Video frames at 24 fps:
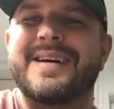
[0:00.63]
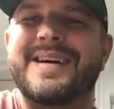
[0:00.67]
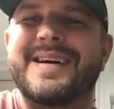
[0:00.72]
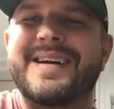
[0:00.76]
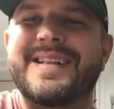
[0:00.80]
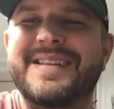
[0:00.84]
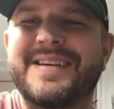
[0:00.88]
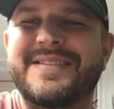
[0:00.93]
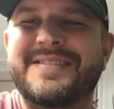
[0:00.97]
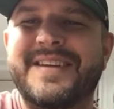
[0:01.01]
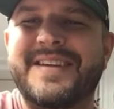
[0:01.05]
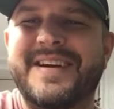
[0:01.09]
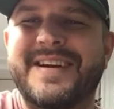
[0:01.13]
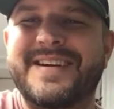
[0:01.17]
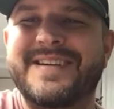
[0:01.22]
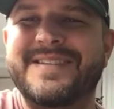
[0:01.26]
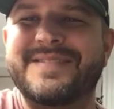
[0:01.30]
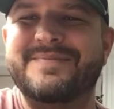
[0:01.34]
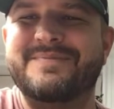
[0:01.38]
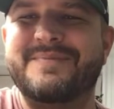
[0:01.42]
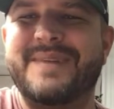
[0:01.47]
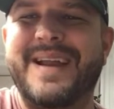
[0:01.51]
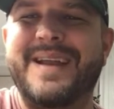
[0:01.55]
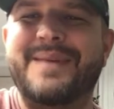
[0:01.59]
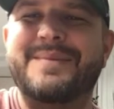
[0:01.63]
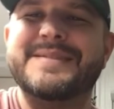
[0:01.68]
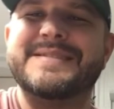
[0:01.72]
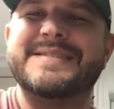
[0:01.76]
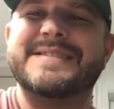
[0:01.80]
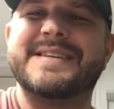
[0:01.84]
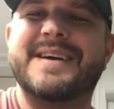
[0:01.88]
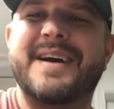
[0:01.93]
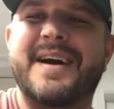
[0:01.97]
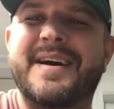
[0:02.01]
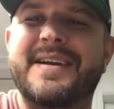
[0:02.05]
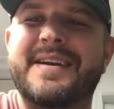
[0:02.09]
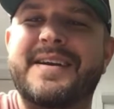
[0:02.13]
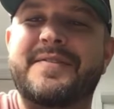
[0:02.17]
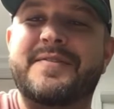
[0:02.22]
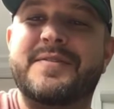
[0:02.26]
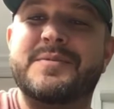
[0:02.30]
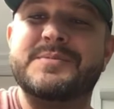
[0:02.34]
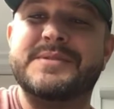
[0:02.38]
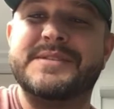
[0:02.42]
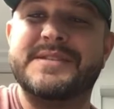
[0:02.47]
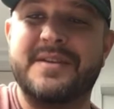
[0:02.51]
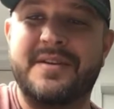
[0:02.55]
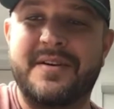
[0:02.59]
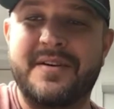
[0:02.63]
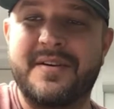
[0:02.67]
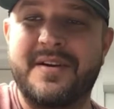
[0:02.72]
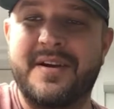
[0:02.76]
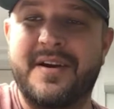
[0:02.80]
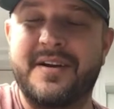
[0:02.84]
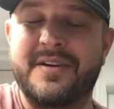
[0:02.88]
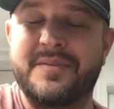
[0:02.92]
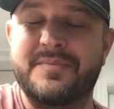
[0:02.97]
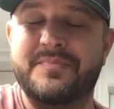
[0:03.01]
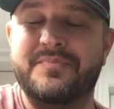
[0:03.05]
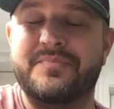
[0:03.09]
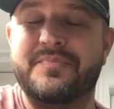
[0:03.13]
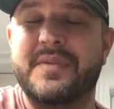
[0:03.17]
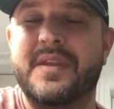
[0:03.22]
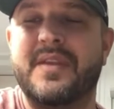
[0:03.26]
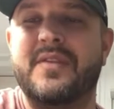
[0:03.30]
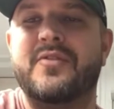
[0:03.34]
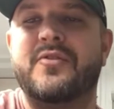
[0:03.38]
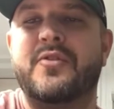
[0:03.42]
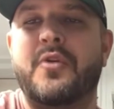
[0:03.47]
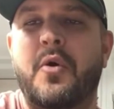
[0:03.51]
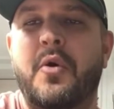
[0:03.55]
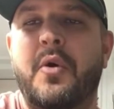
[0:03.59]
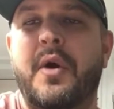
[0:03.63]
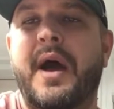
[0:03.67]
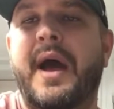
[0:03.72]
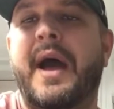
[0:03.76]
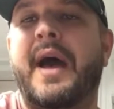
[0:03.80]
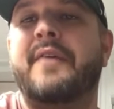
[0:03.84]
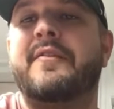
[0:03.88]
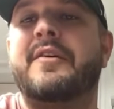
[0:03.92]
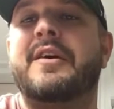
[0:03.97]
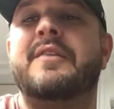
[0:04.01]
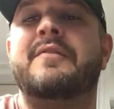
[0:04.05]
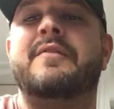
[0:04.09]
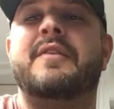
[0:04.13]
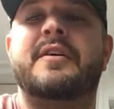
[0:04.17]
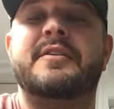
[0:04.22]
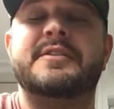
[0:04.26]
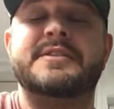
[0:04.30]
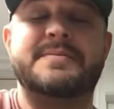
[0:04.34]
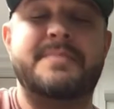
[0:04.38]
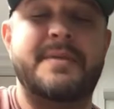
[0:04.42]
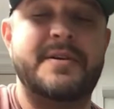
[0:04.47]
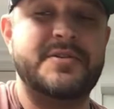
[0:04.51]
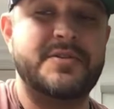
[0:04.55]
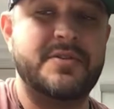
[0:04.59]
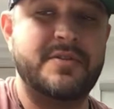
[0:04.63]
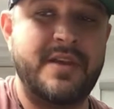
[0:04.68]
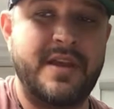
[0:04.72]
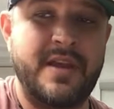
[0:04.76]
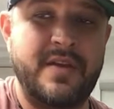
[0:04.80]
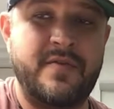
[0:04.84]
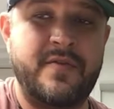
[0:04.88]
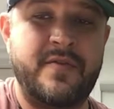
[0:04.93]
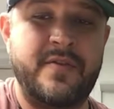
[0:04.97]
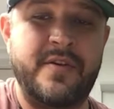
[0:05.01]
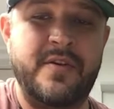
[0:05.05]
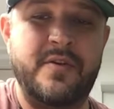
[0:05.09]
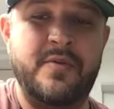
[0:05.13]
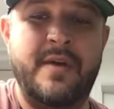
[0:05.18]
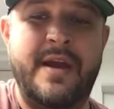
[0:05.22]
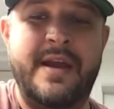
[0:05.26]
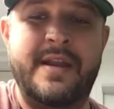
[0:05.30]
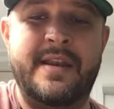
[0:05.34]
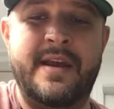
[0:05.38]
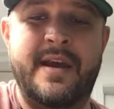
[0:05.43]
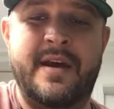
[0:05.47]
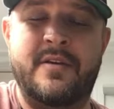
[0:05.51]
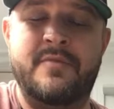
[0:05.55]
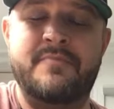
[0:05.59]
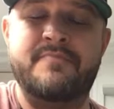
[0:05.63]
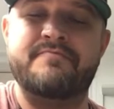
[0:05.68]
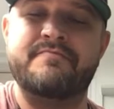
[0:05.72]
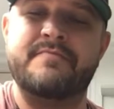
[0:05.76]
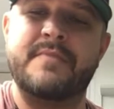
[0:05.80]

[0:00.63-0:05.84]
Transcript: Hello there, my name is Scotty from Songheart. So I have a very special gift for you right now.